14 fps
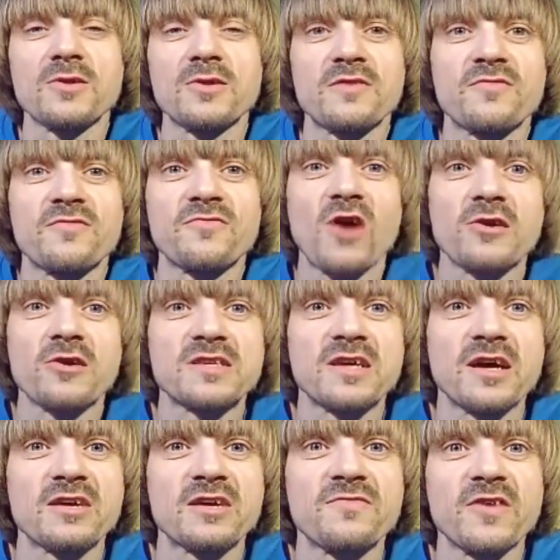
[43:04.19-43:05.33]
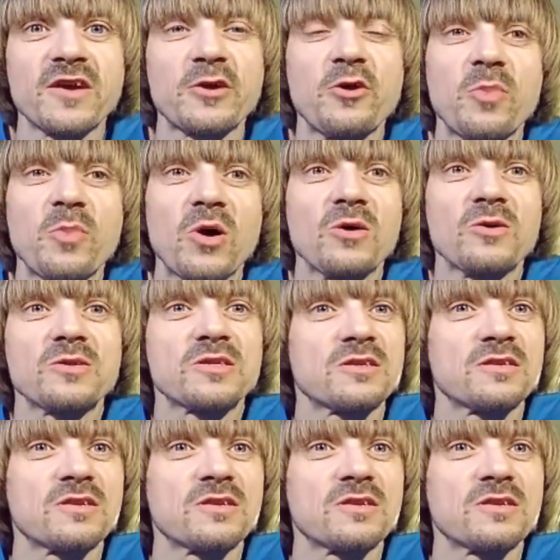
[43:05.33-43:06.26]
look like Friar Tuck if I go bald.